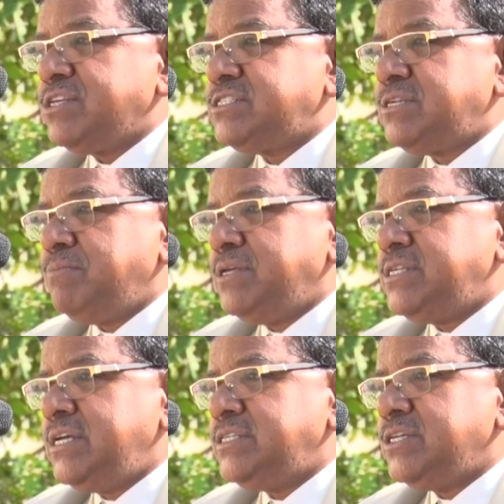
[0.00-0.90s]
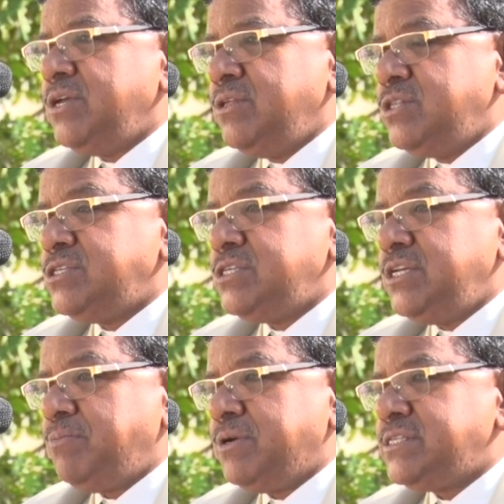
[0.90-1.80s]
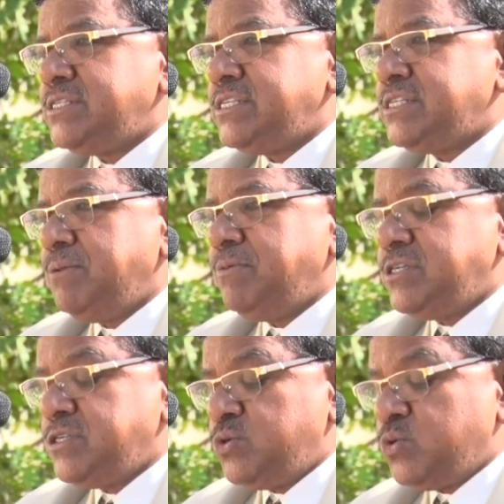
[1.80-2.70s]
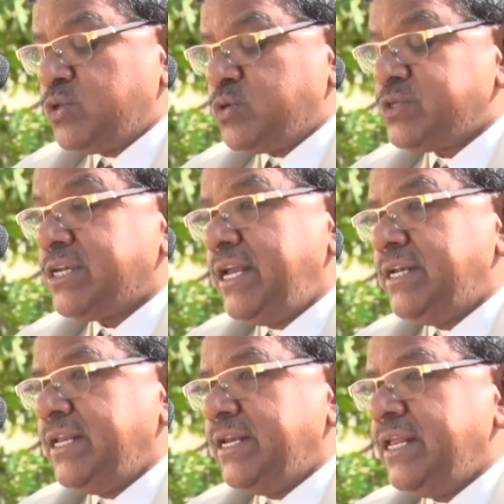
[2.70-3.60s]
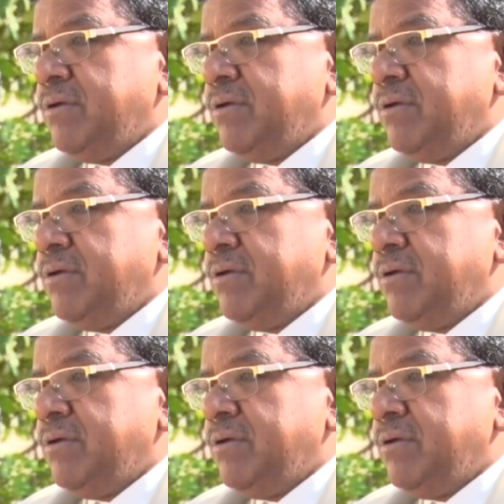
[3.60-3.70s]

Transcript: first message in this Independence Day celebration 2019.